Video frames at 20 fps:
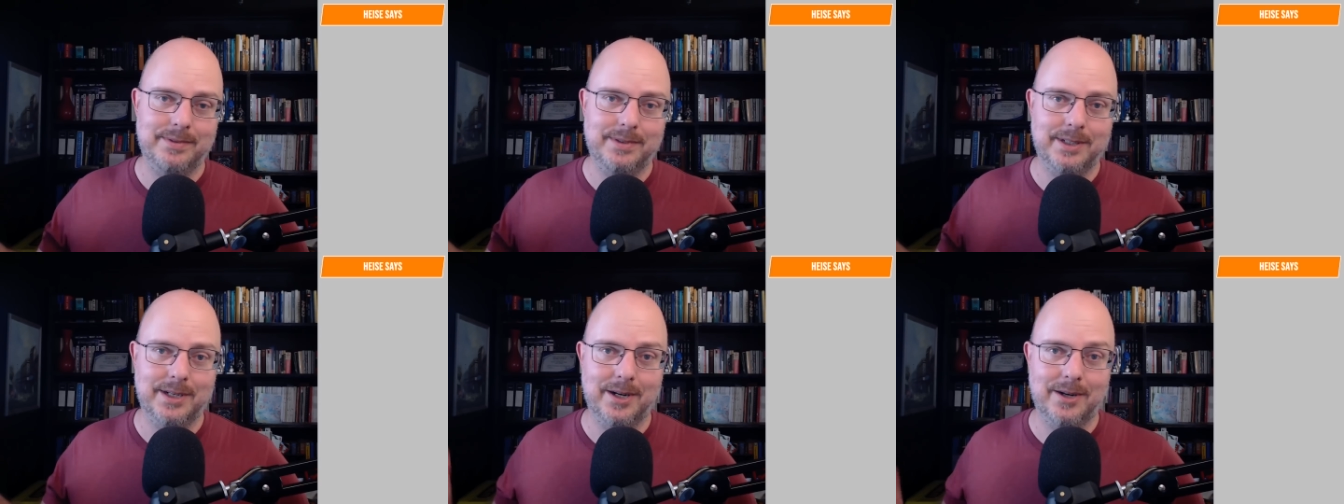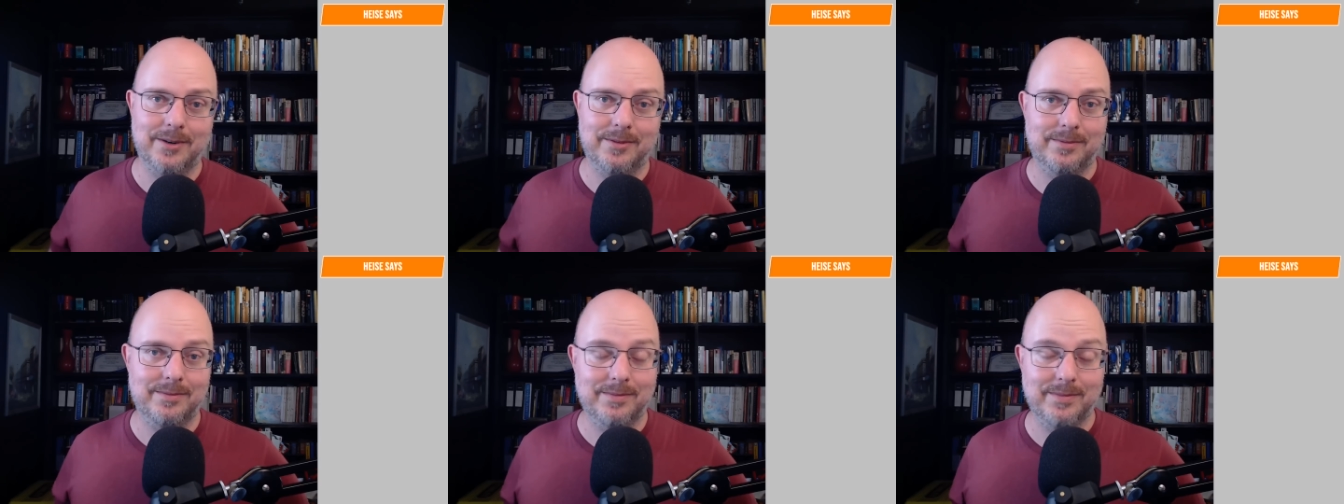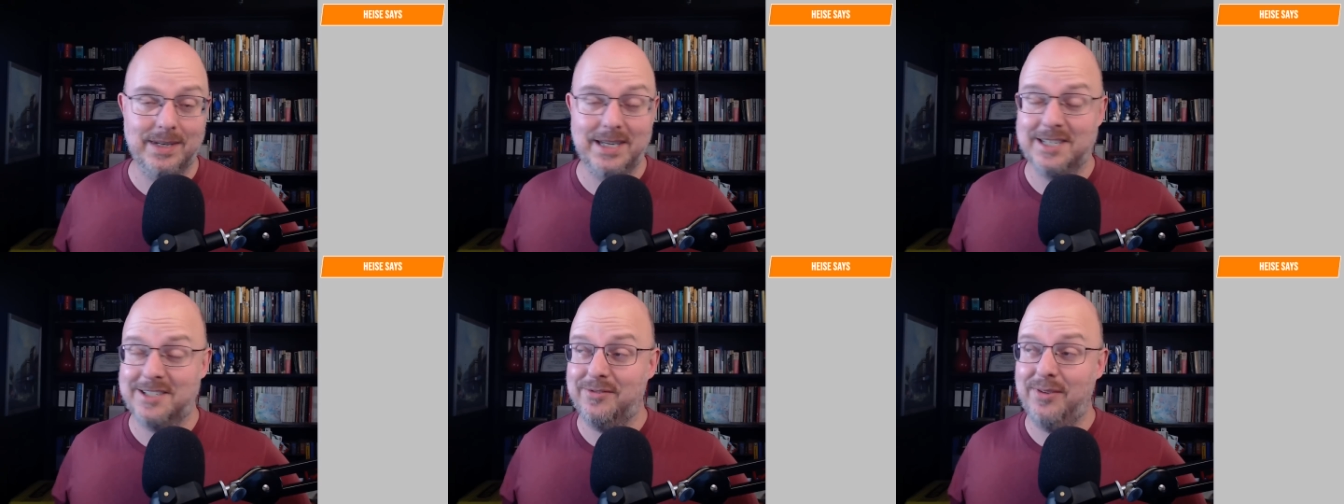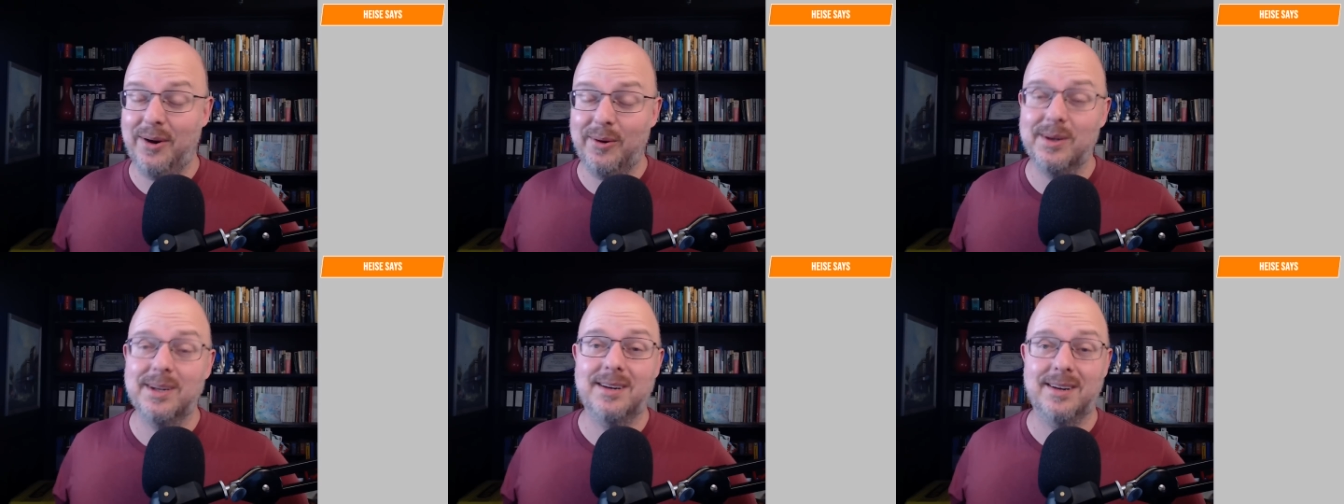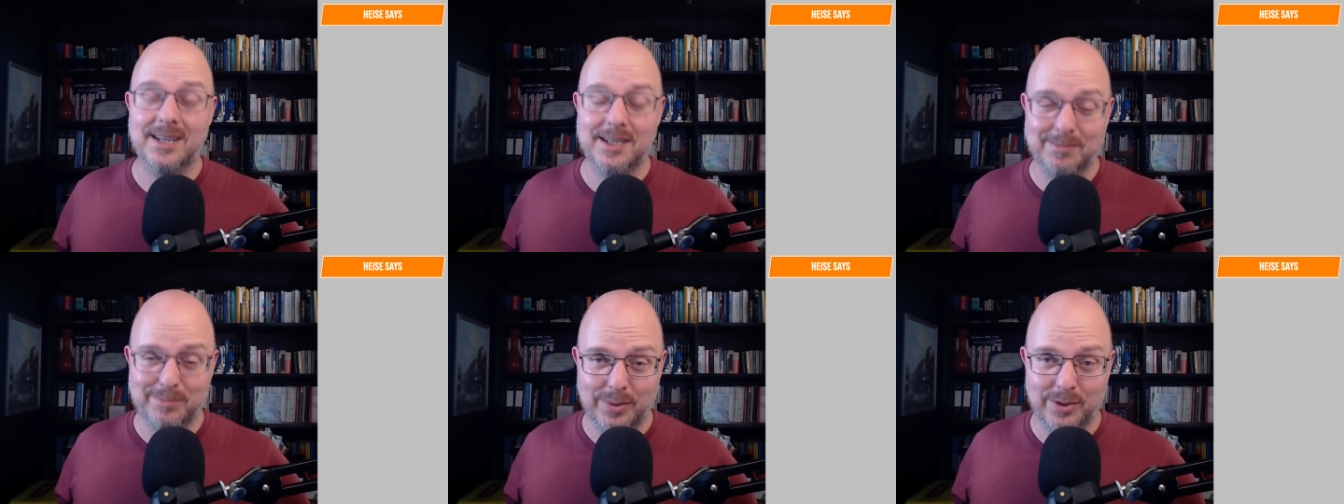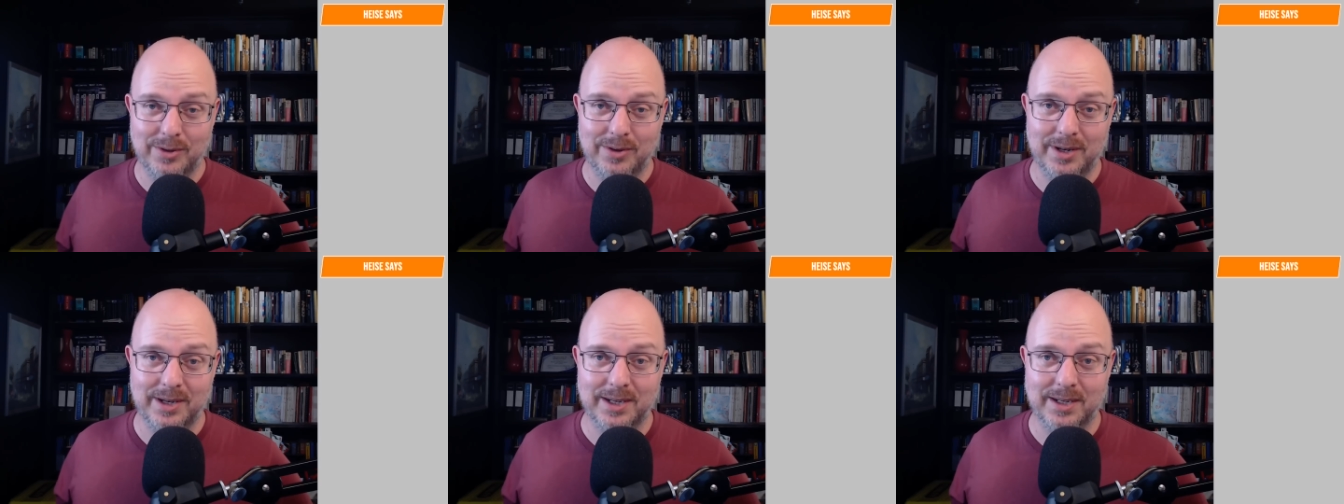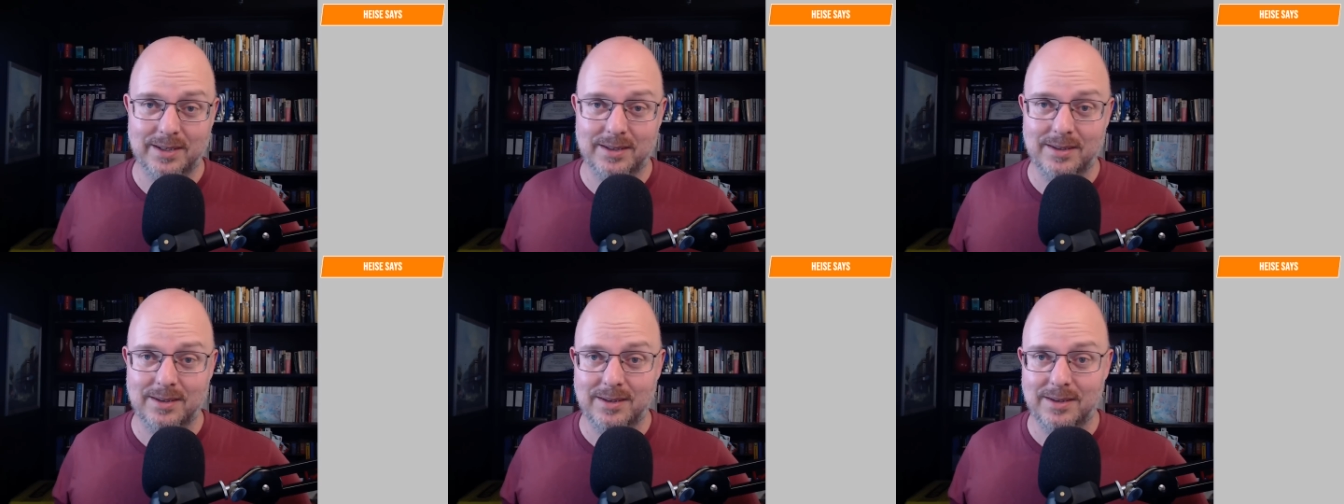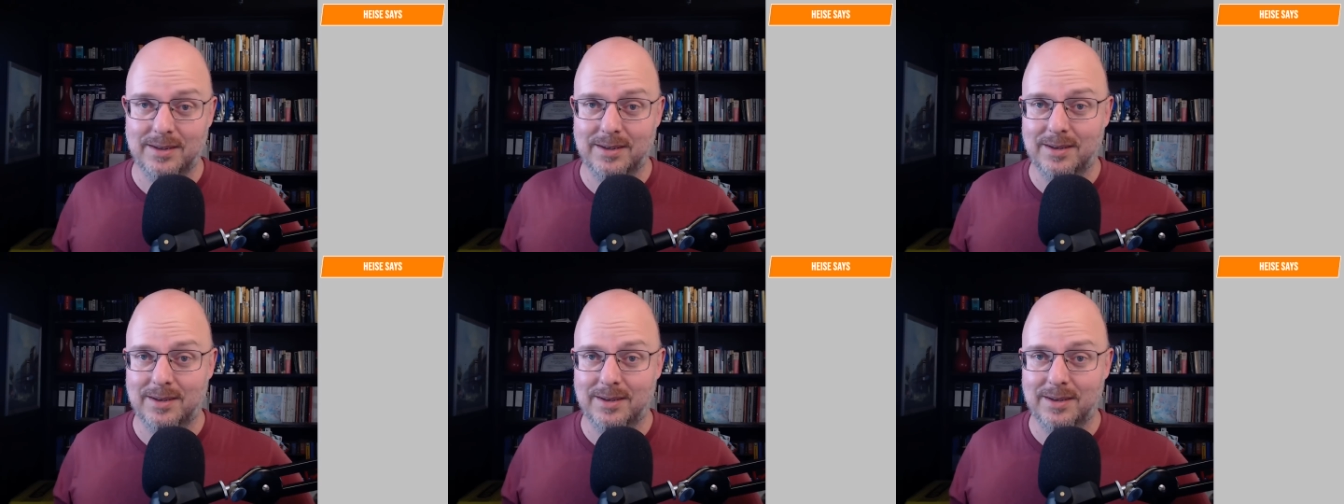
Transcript: you know, it's very clean burning.